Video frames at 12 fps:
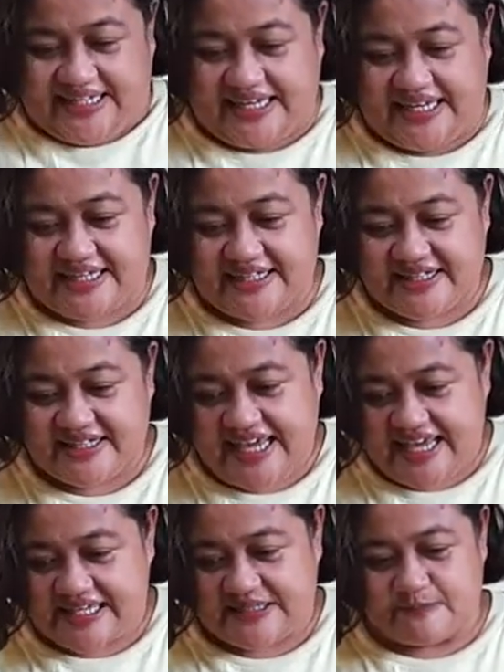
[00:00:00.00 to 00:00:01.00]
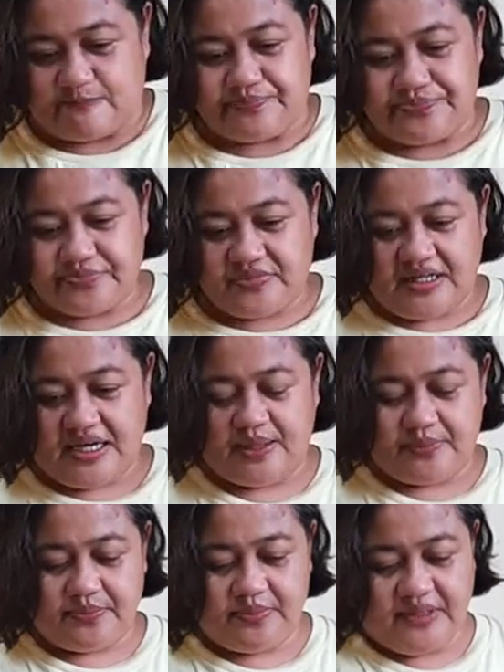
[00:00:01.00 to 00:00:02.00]
And then,
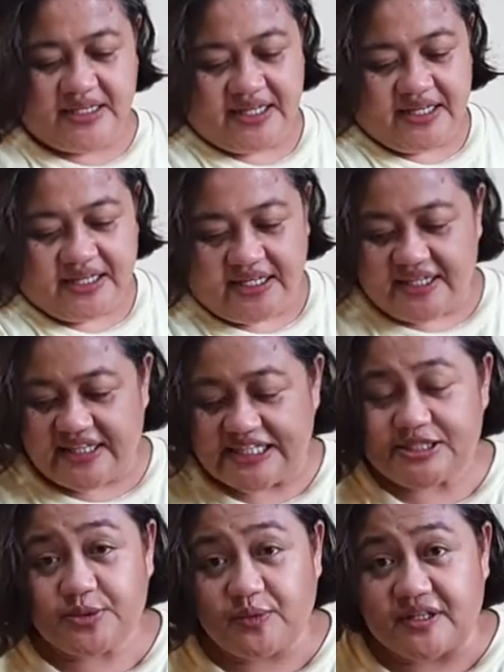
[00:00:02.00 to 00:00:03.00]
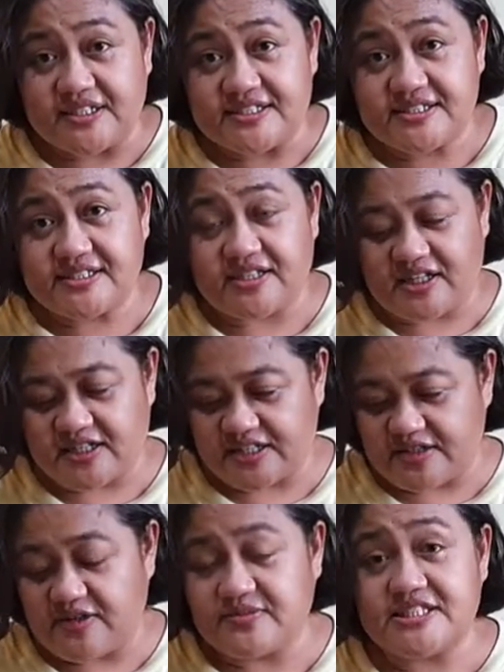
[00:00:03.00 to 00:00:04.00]
these ones are
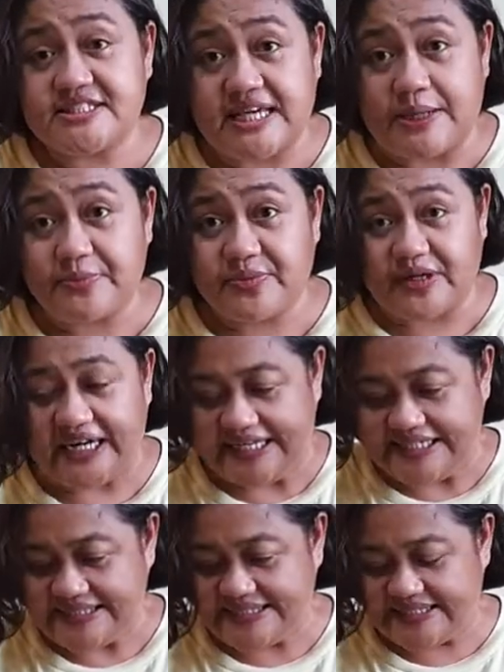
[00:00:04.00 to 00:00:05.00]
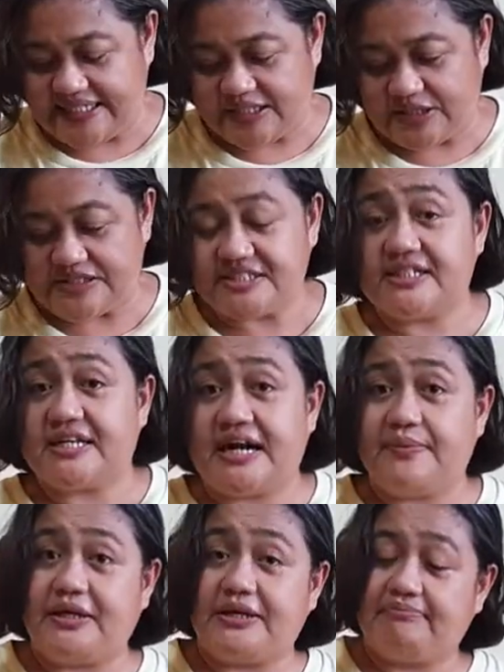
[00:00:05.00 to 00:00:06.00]
of the same price. Etong
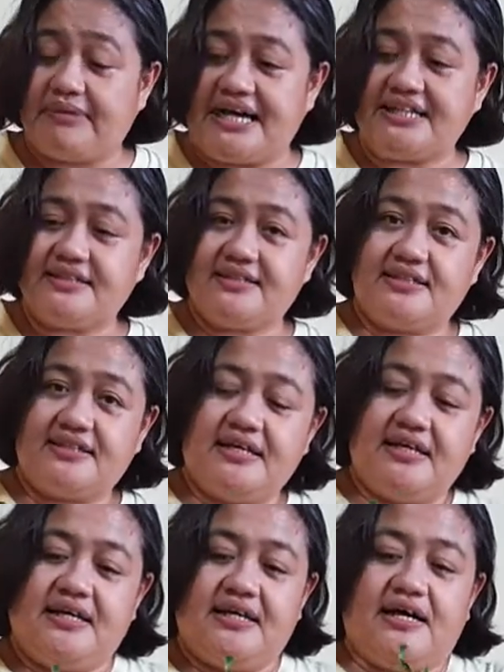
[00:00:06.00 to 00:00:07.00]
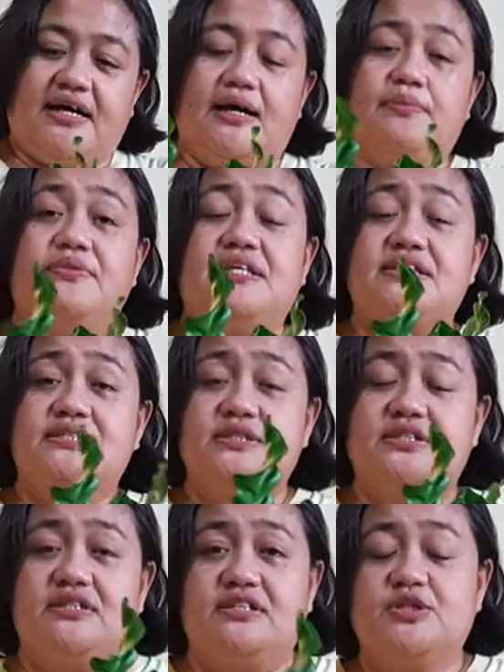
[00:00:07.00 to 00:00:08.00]
ceramic pot,
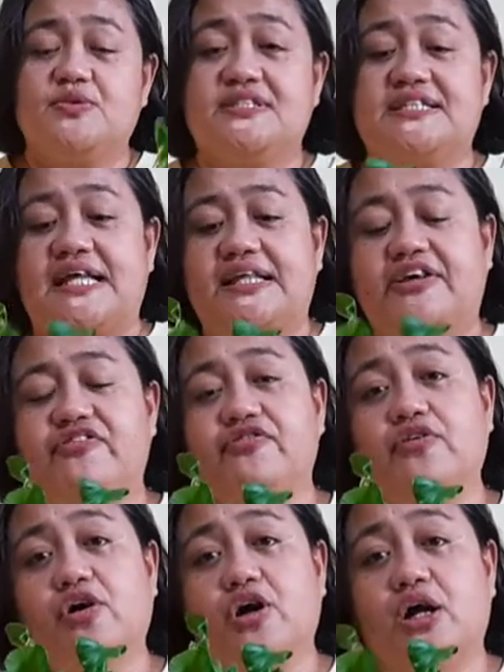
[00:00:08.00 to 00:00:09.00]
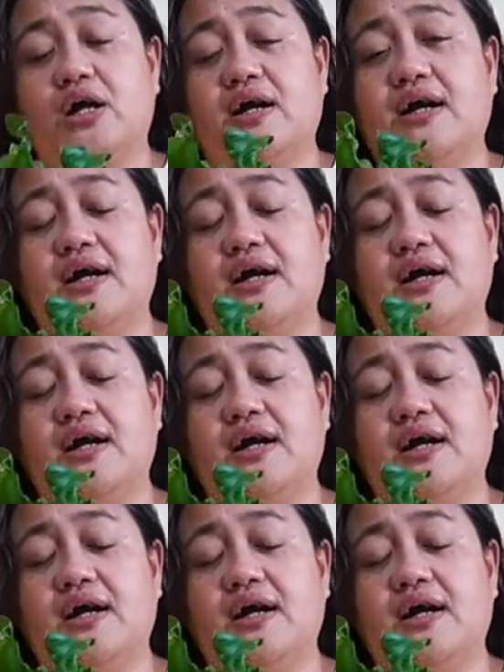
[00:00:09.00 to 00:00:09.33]
this was selling for